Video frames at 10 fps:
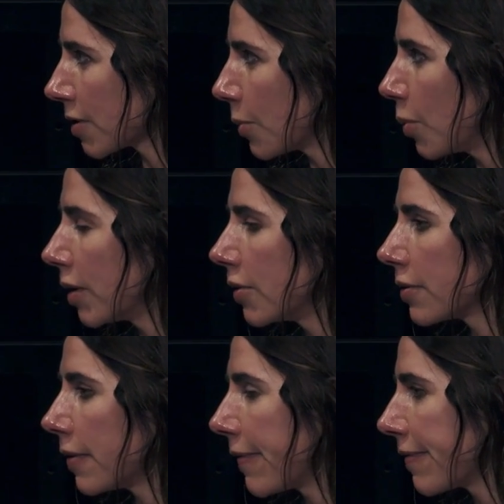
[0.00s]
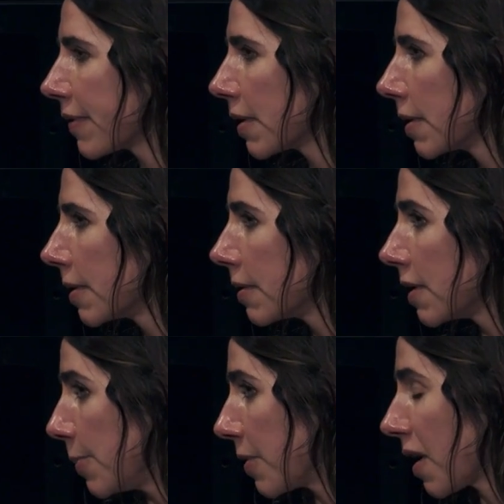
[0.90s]
I wonder if
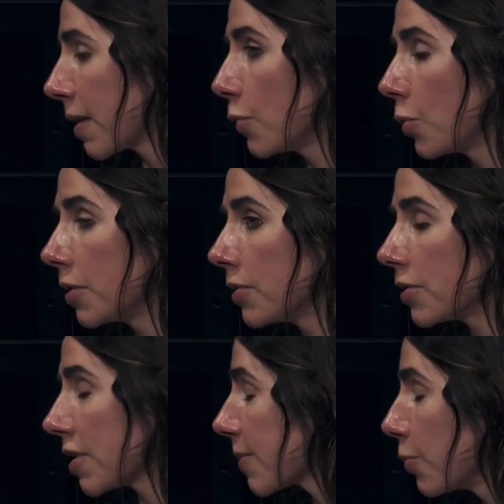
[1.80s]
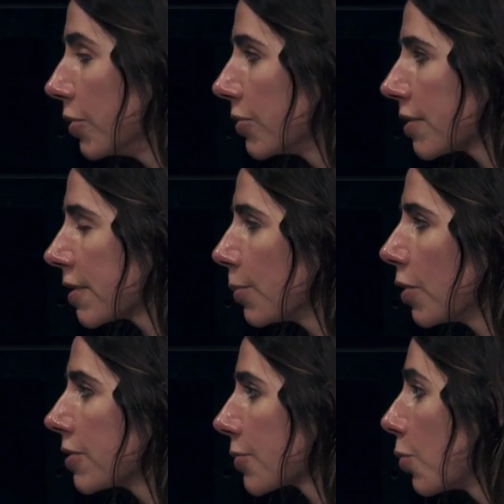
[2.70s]
he became more interested in
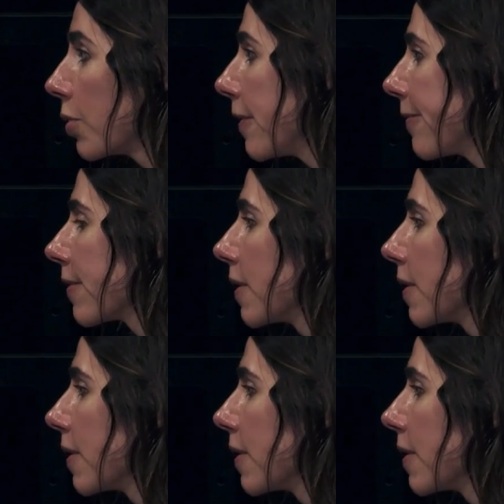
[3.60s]
words, or if